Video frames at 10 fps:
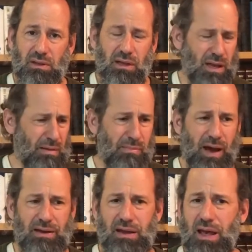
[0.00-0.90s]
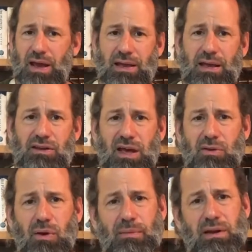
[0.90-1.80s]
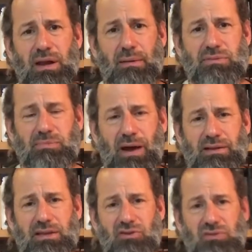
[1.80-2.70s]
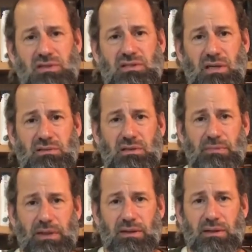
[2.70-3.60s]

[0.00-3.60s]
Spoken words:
In my day, I can't tell you how many times my teachers insulted me.